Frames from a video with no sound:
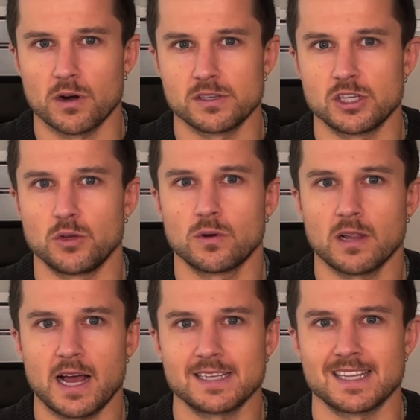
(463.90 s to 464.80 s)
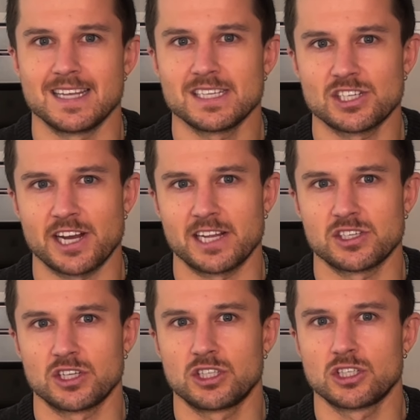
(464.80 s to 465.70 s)
words, utilize this
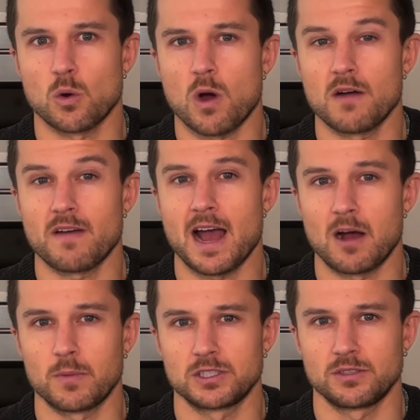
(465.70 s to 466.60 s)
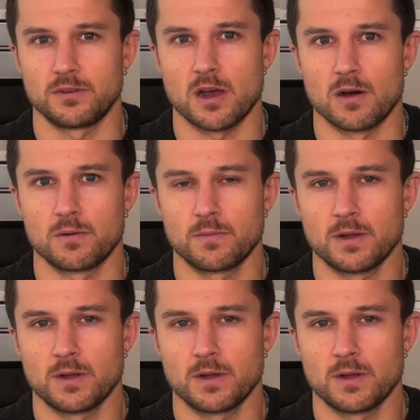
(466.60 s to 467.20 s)
chance to show off how much you know.